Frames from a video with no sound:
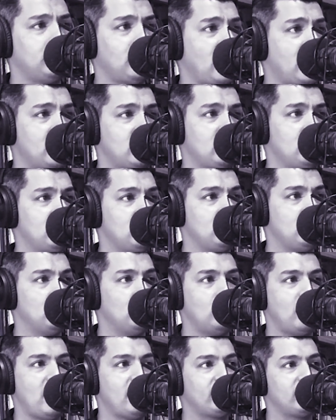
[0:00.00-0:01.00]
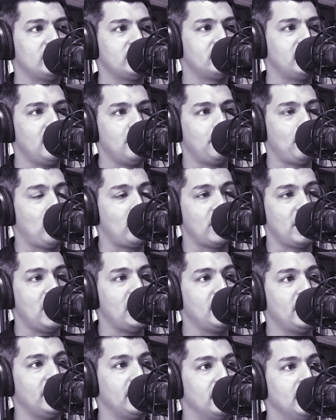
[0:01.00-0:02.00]
like you don't have to skip on
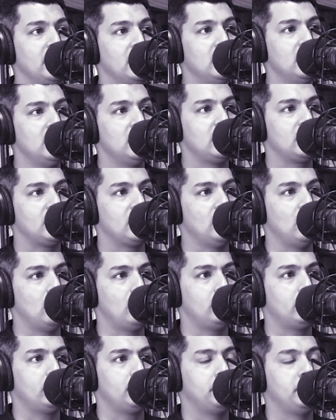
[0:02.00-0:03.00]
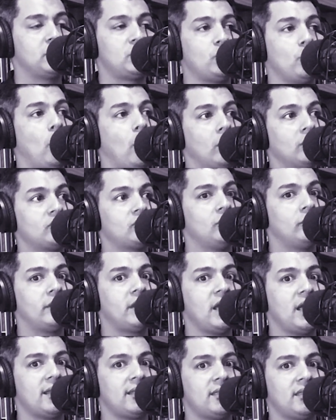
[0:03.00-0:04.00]
any, you know, but you also
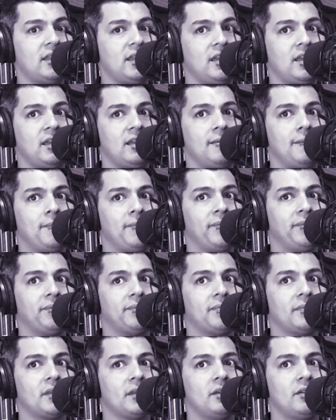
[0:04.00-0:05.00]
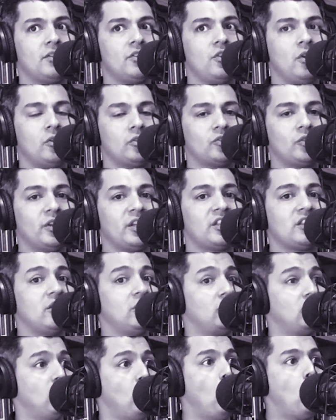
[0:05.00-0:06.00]
get the
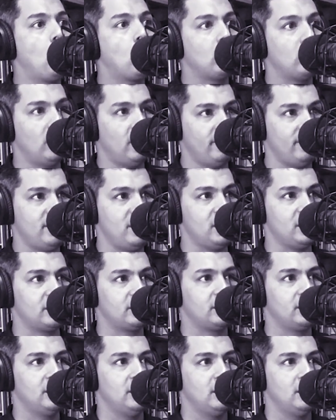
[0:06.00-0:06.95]
lore of this.